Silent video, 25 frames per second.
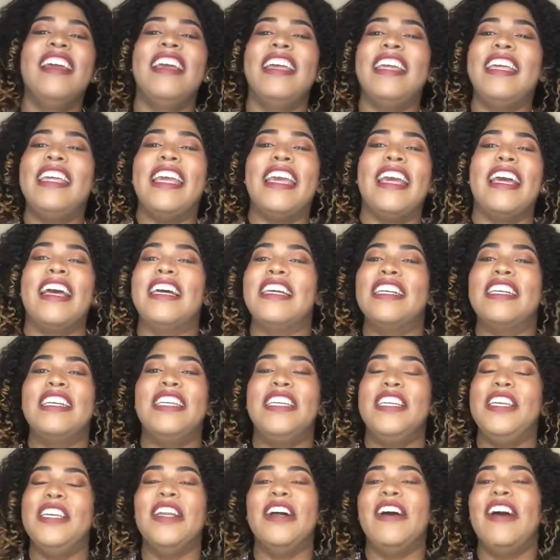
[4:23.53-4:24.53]
yeah,
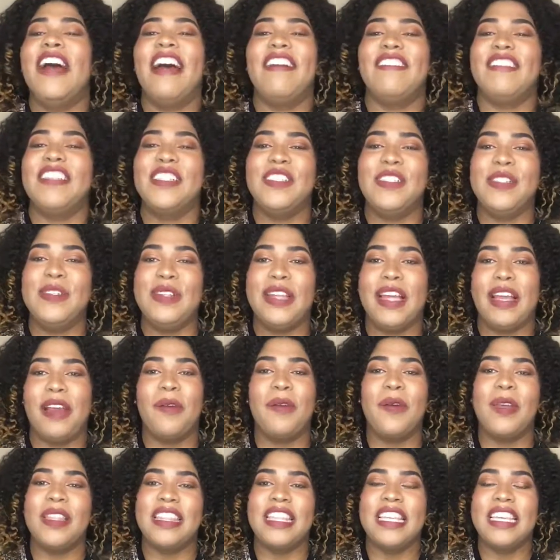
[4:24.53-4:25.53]
you don't have to do
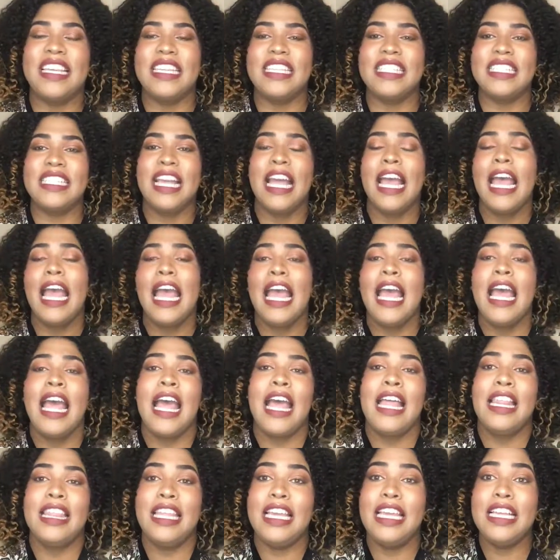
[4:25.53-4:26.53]
that with this.
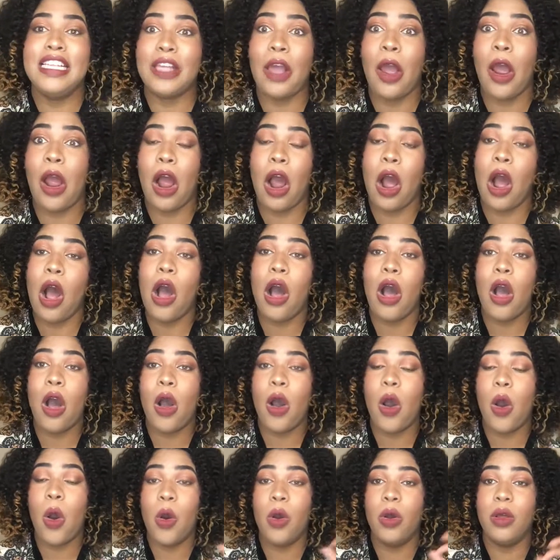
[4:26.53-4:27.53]
These are
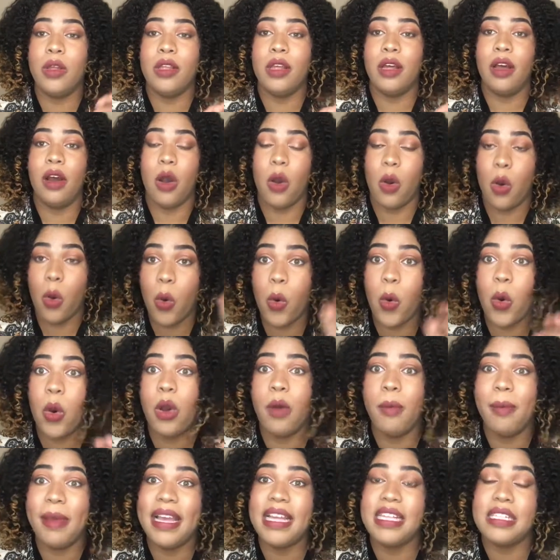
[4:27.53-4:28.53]
all
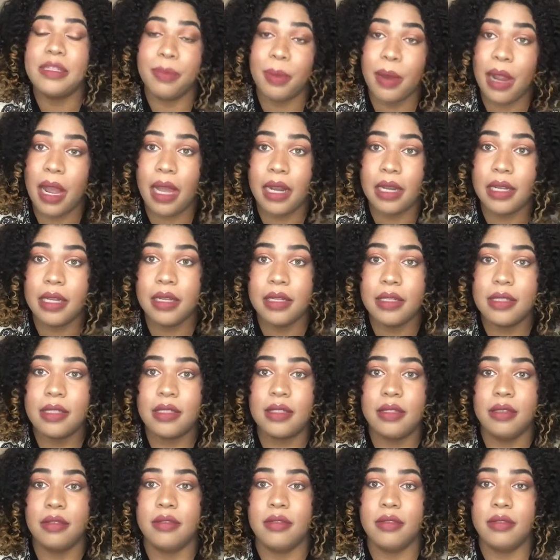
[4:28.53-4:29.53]
oil-based
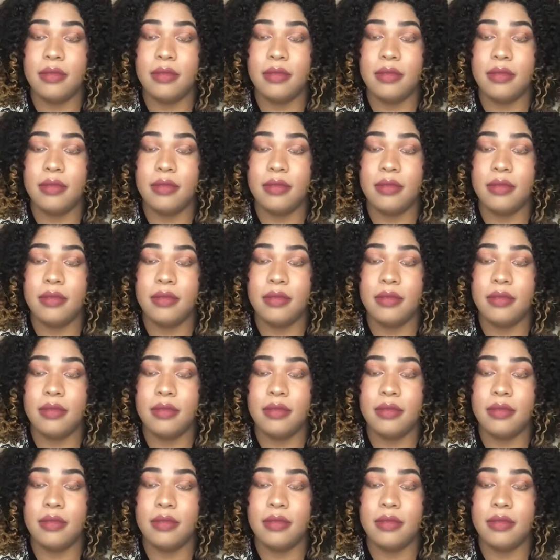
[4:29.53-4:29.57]
products.